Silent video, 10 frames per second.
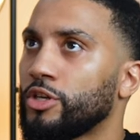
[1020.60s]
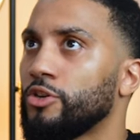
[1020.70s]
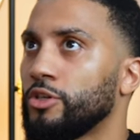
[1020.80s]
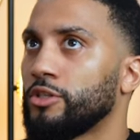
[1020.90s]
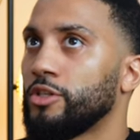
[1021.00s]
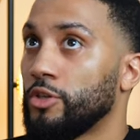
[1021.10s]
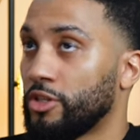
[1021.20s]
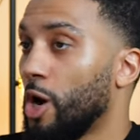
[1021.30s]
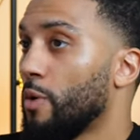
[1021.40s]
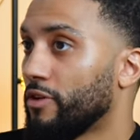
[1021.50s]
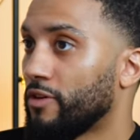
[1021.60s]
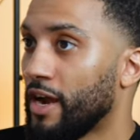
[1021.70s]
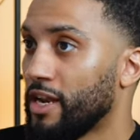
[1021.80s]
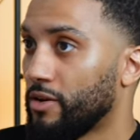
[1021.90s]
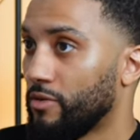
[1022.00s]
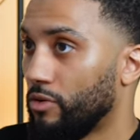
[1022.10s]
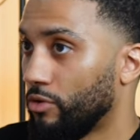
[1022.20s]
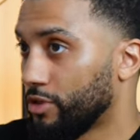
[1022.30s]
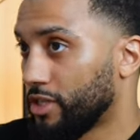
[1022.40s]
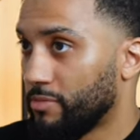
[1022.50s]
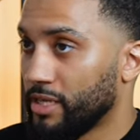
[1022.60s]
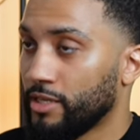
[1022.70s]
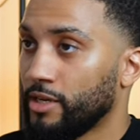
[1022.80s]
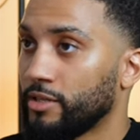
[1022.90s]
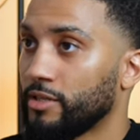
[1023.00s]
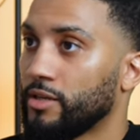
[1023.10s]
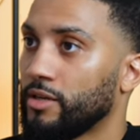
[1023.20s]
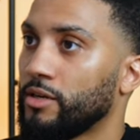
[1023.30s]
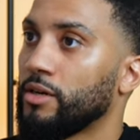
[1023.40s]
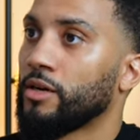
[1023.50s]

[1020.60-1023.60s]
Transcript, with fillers: So did you start with a grand launching the business? Yeah. So I